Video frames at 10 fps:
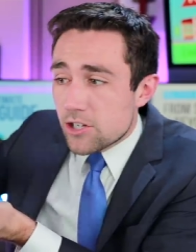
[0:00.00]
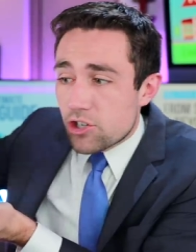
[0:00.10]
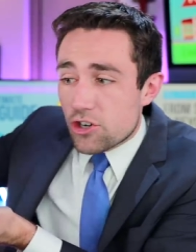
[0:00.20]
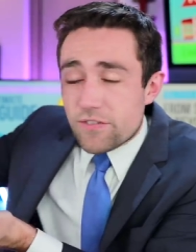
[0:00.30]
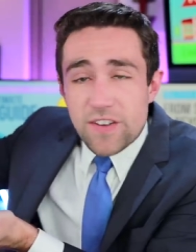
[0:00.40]

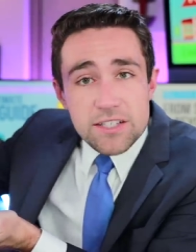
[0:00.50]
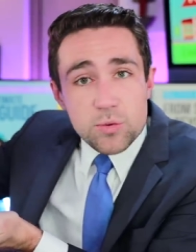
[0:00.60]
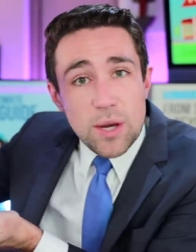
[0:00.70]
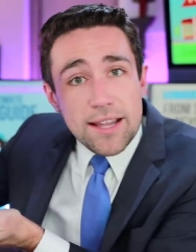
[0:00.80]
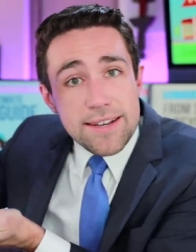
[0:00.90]
charging
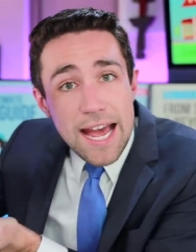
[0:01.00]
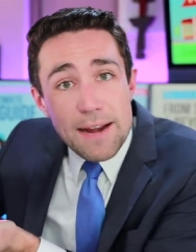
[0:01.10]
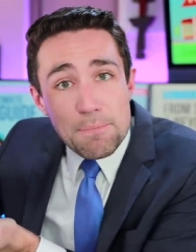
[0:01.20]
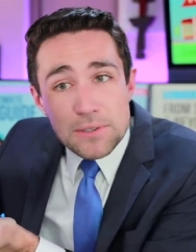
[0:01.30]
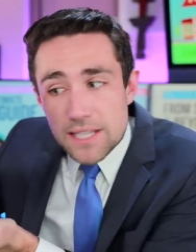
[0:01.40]
Venezuela
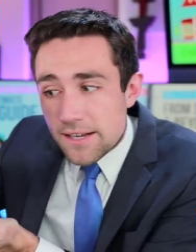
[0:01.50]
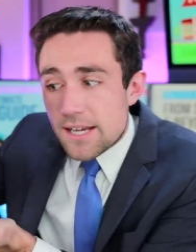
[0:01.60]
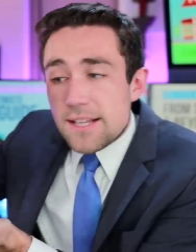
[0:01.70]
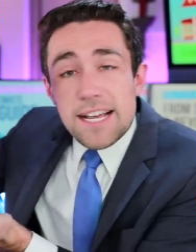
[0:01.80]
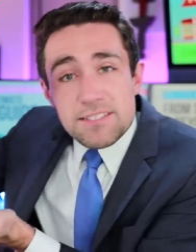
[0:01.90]
9%.
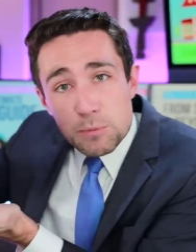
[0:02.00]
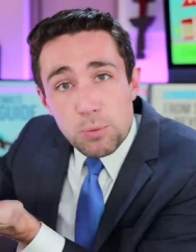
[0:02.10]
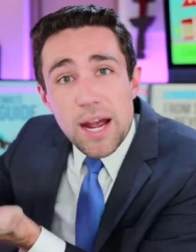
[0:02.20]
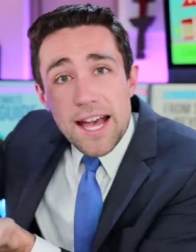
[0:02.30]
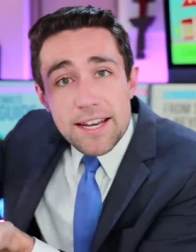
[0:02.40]
That
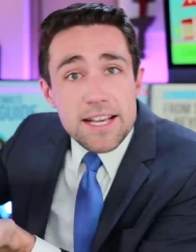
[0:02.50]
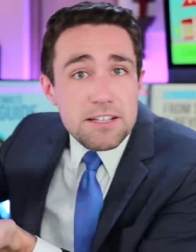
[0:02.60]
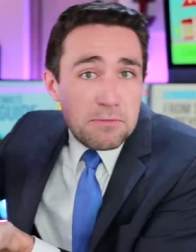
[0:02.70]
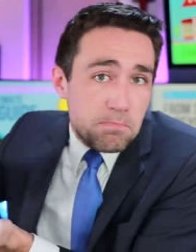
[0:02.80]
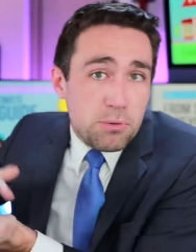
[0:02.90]
spread
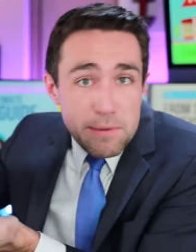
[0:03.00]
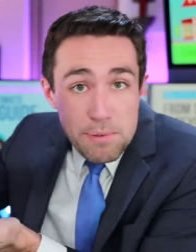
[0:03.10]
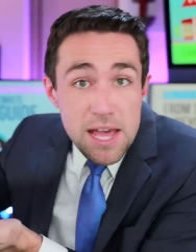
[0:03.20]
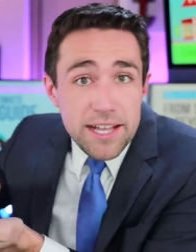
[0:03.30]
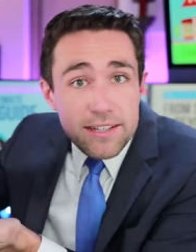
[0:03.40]
is pretty
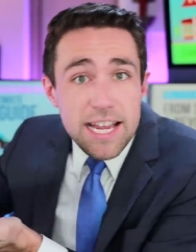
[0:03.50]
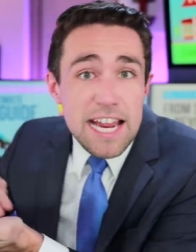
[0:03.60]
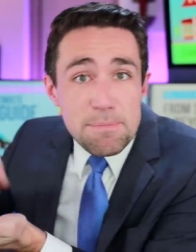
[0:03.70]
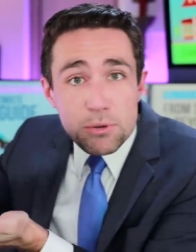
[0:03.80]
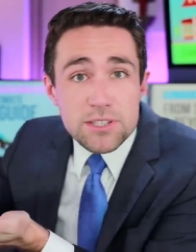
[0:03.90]
big, it's
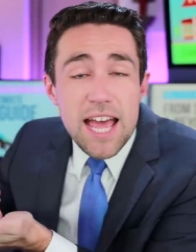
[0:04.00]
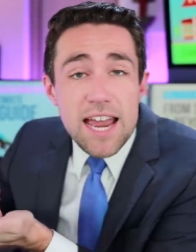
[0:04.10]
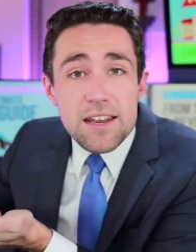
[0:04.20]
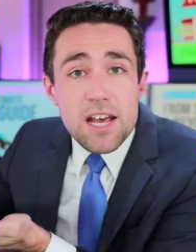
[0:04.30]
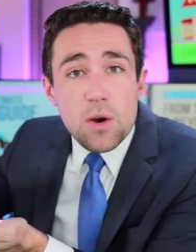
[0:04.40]

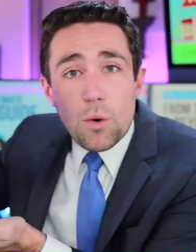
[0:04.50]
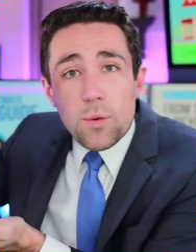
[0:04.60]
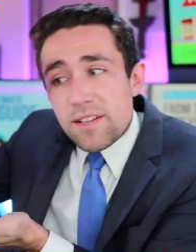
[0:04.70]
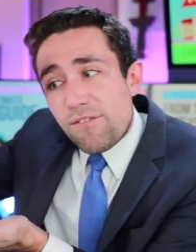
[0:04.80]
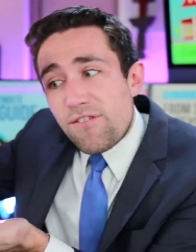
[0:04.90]
8%. Well,
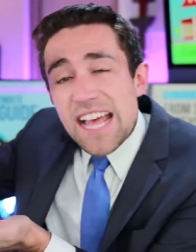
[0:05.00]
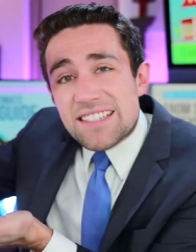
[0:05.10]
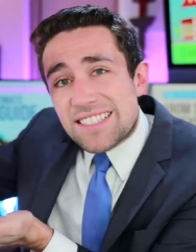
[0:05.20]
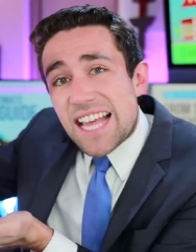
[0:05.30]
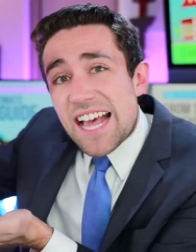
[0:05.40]
when the Fed
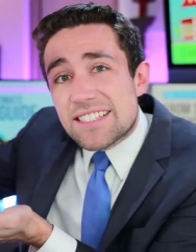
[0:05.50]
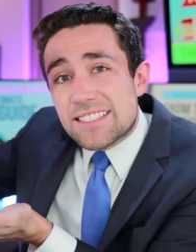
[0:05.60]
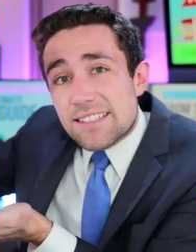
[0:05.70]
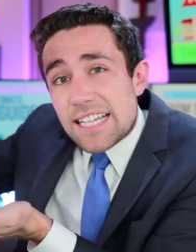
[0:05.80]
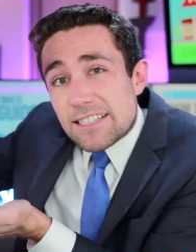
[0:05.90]

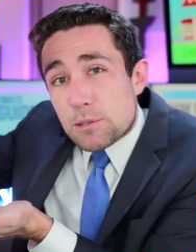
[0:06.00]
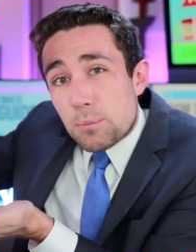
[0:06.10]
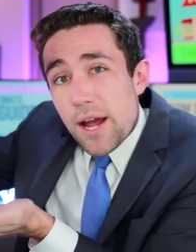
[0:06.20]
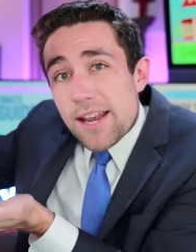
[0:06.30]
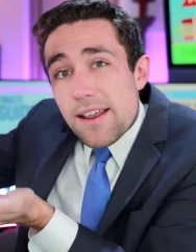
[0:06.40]
says that
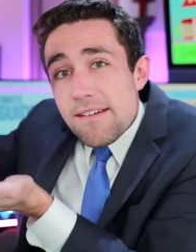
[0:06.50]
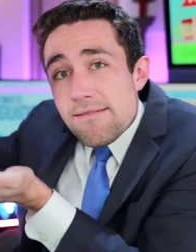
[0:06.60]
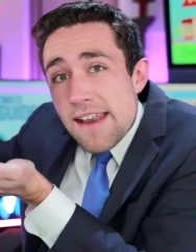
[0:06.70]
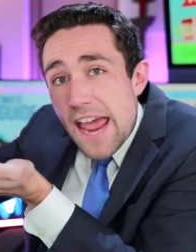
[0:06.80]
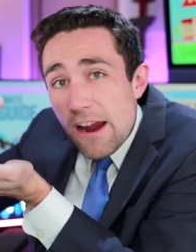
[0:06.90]
spread
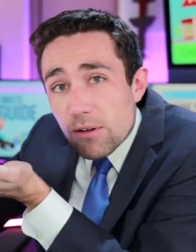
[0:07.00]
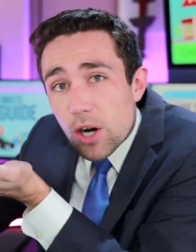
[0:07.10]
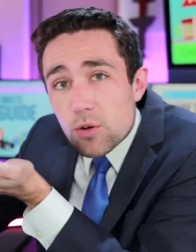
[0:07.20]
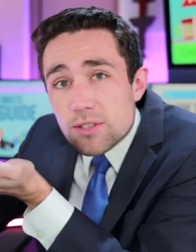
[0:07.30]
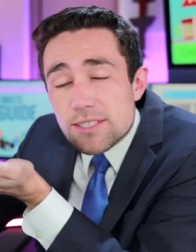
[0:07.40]

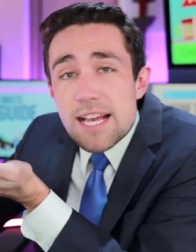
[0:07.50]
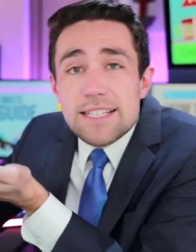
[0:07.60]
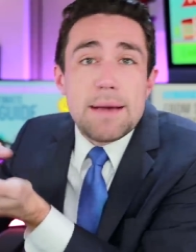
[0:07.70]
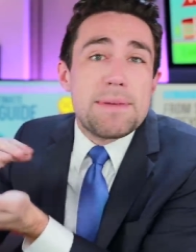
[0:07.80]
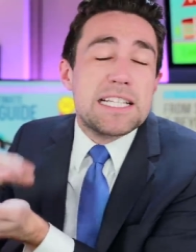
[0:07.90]
narrows,
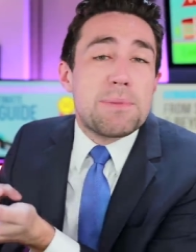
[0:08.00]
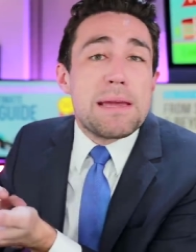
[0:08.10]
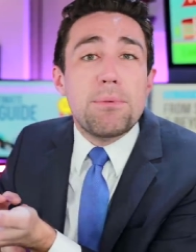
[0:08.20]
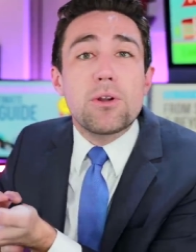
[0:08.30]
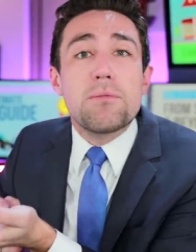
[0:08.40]
that means
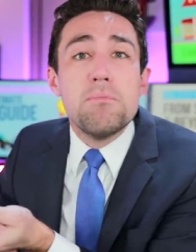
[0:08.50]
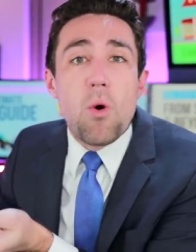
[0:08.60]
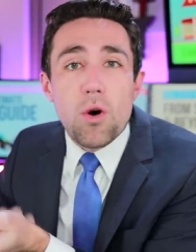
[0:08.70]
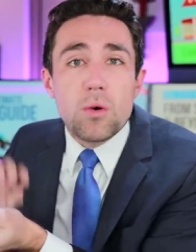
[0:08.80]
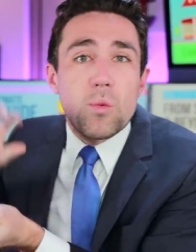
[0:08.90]
people are
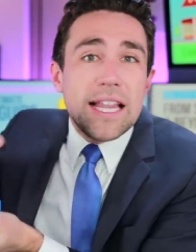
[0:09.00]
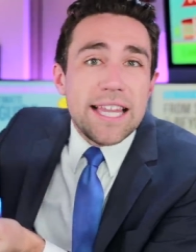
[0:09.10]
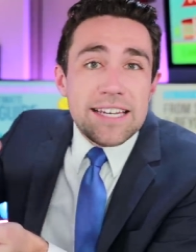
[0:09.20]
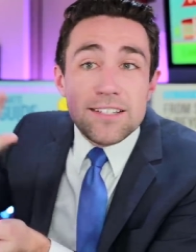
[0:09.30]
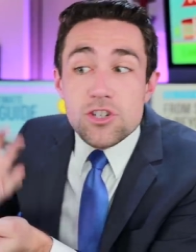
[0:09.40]
more
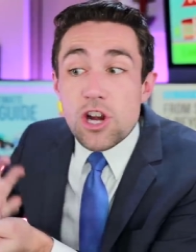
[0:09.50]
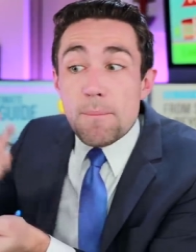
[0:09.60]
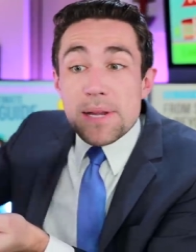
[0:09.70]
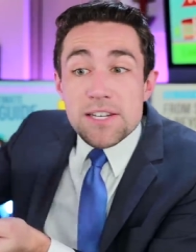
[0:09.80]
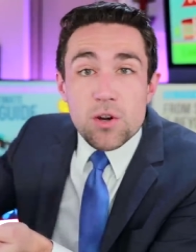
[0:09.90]
willing to
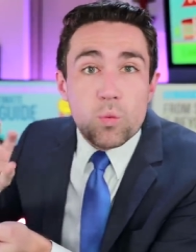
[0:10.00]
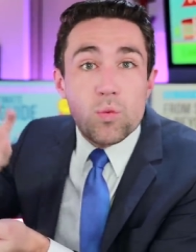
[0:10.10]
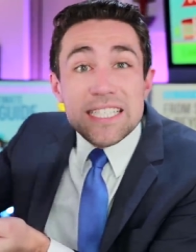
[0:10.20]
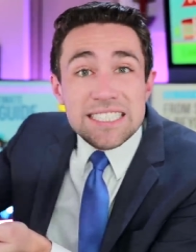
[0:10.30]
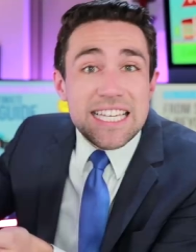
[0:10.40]
jump into
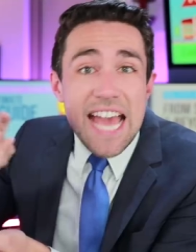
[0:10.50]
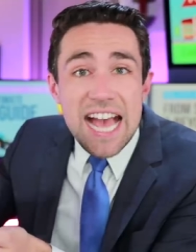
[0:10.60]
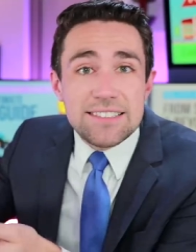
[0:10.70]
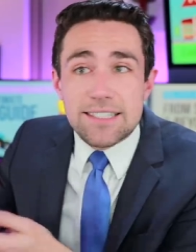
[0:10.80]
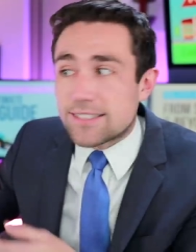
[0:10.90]
risky
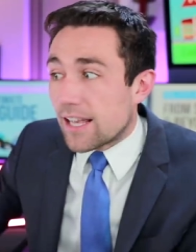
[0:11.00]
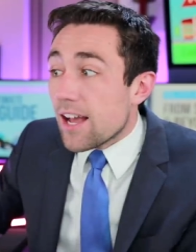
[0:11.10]
assets like,